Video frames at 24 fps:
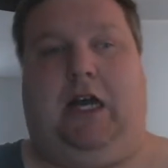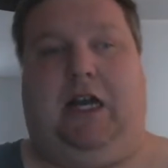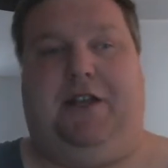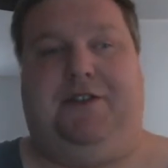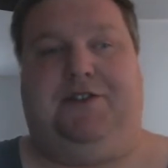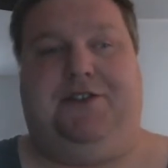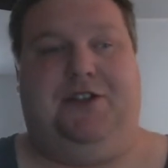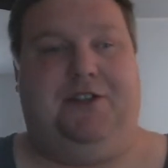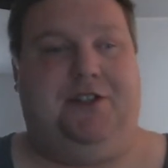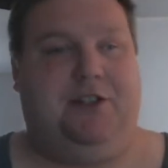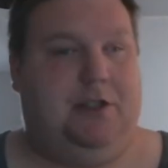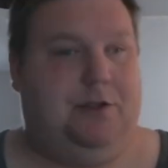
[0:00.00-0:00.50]

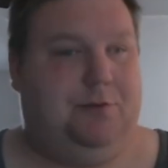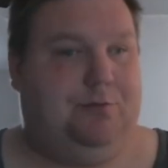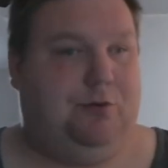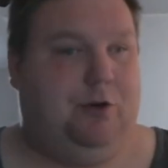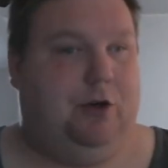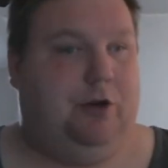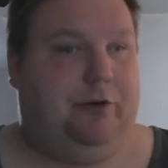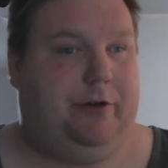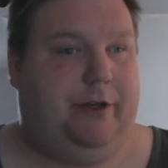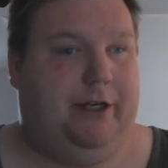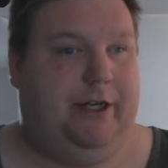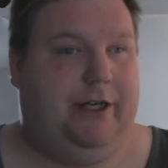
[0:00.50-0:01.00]
Since it's
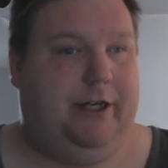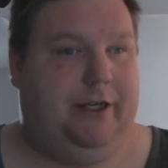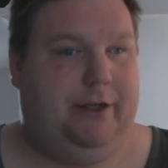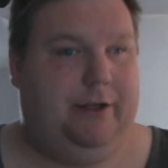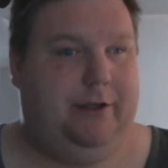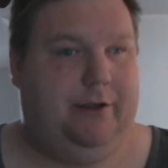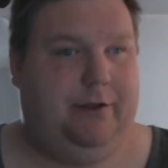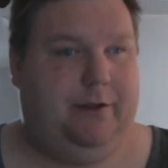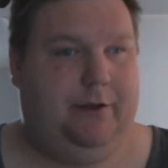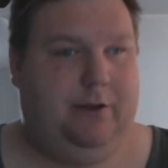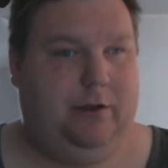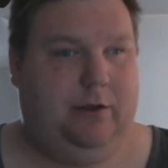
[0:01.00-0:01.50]
broke
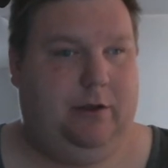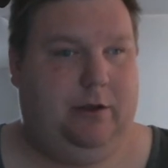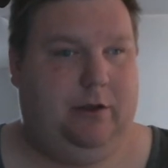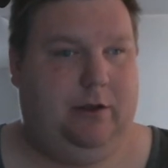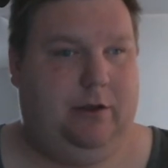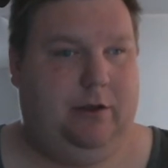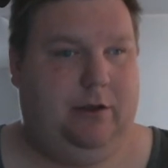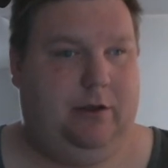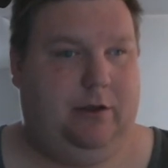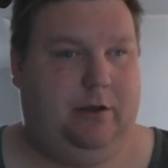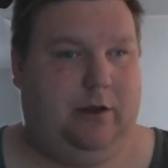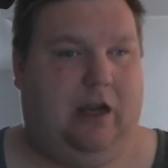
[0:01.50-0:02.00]
in,
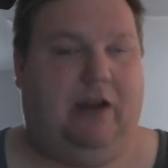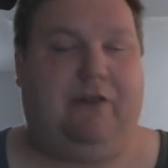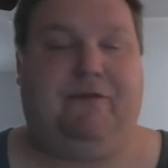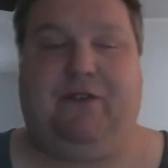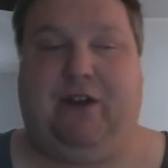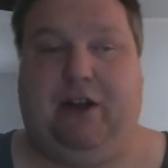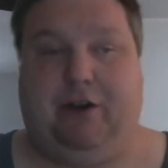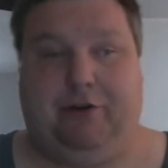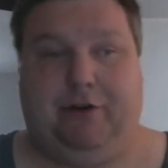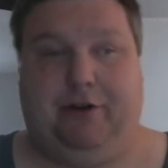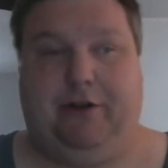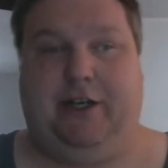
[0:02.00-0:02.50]
I
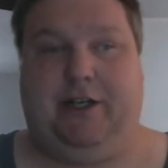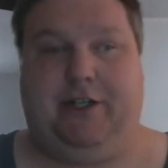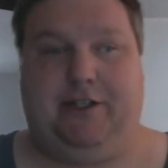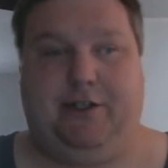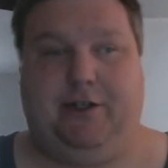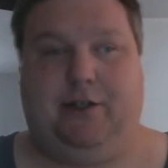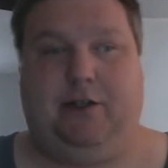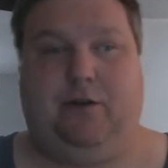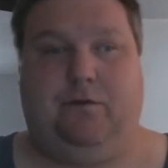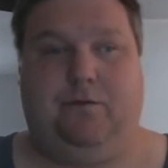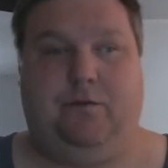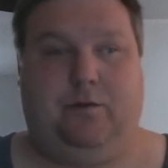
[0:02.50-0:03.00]
found it nice
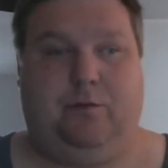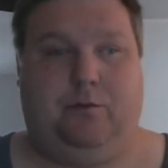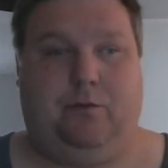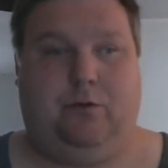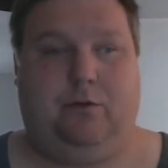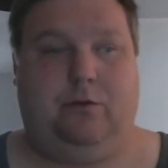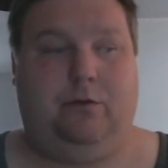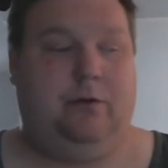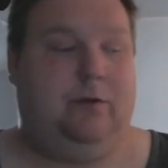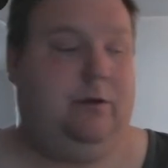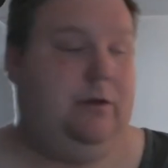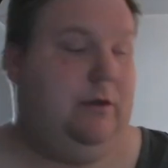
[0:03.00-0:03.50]
and comfortable.